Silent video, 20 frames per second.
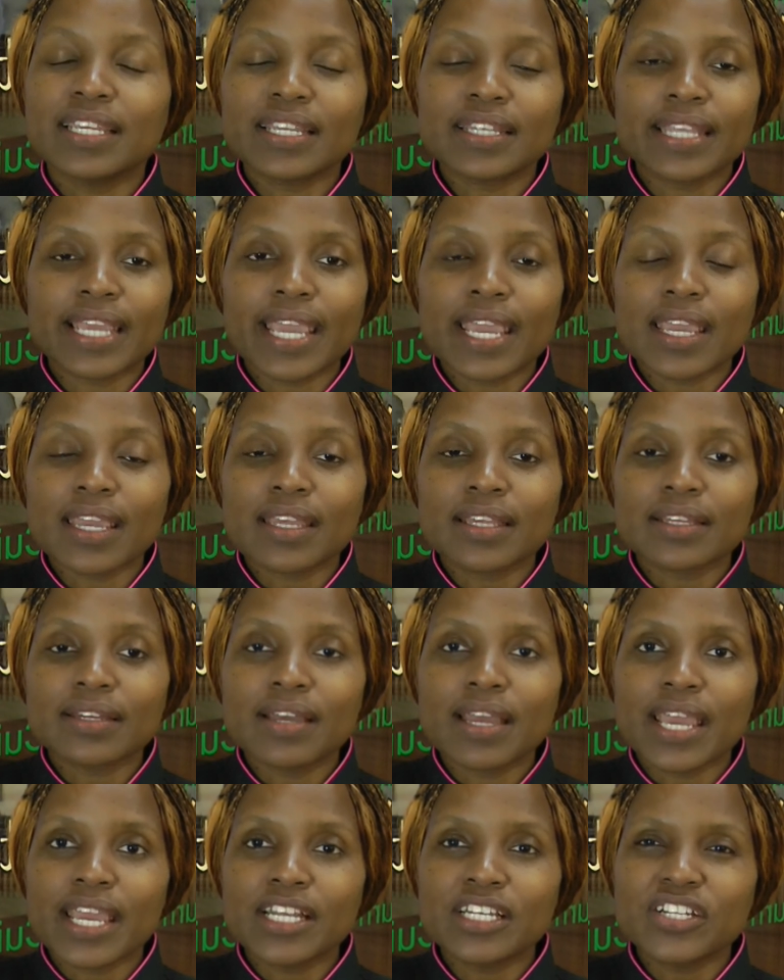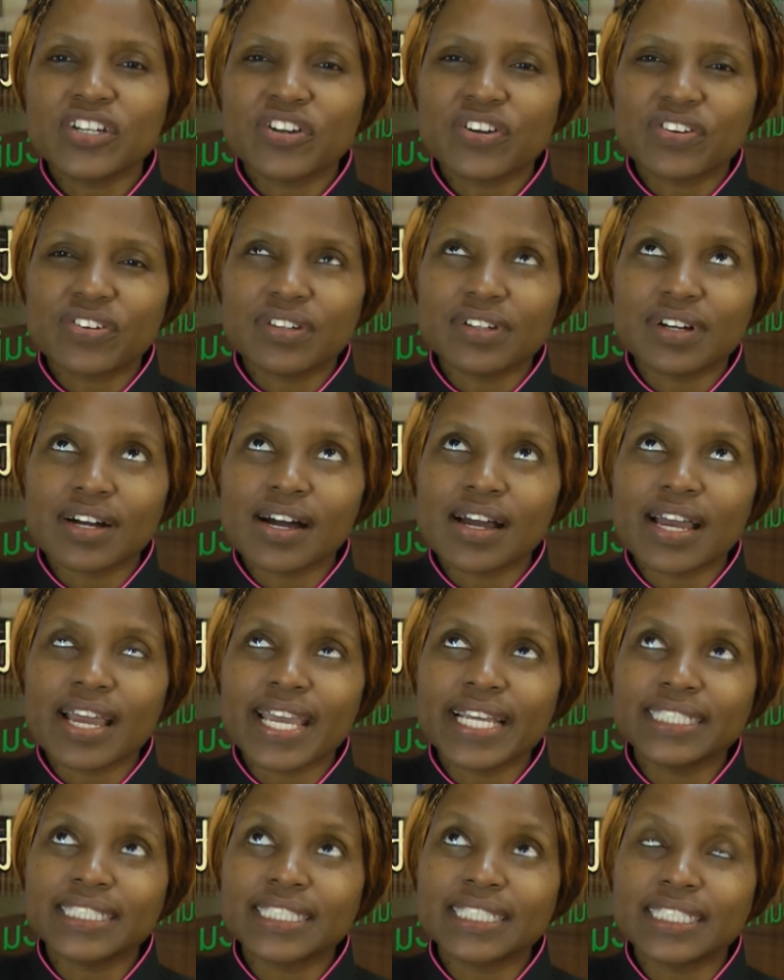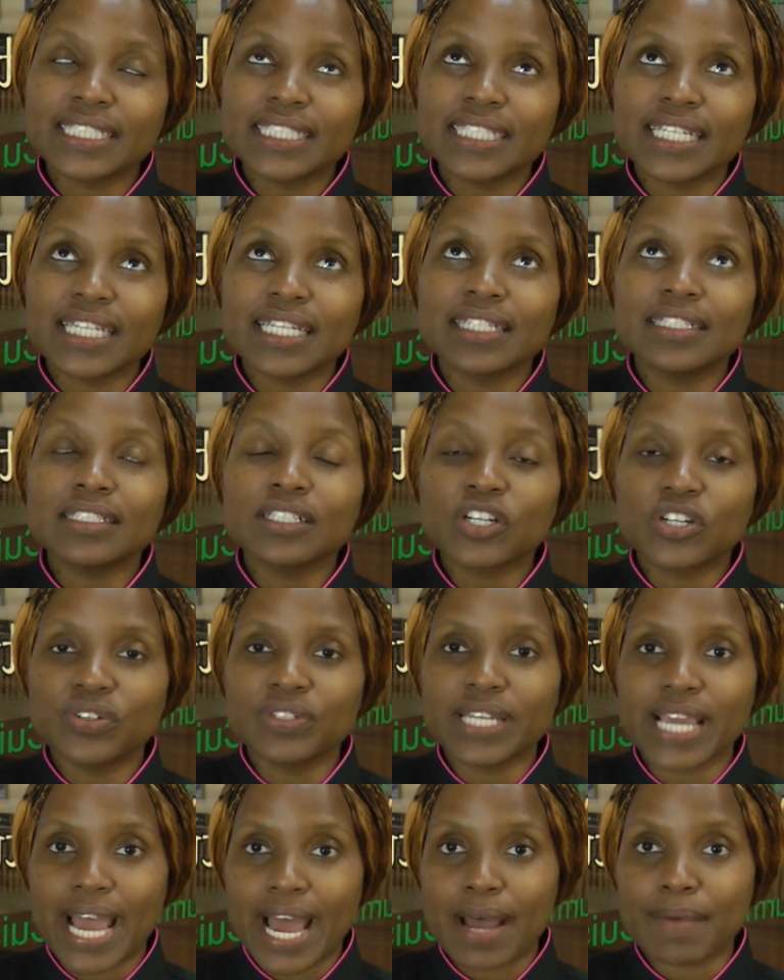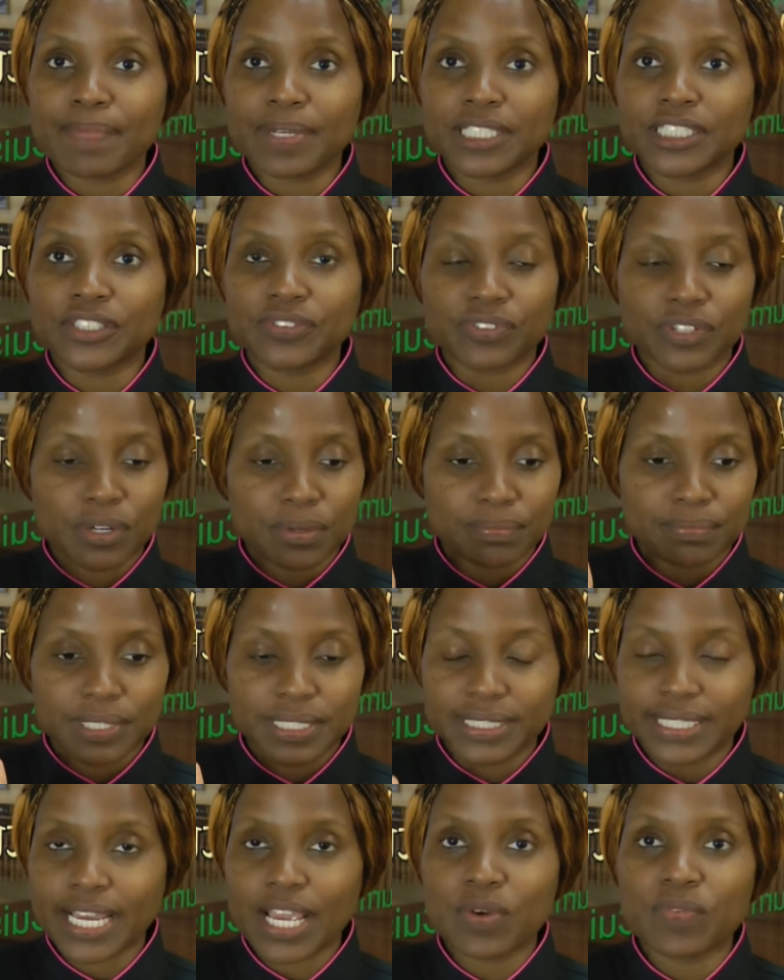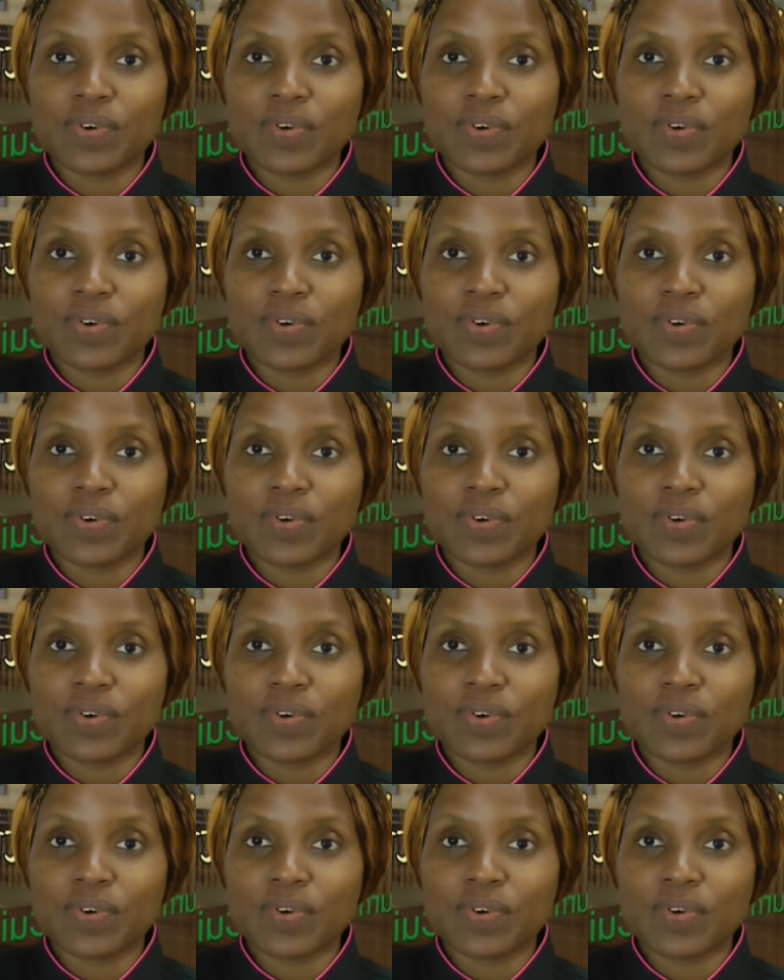they in, instill good habits from day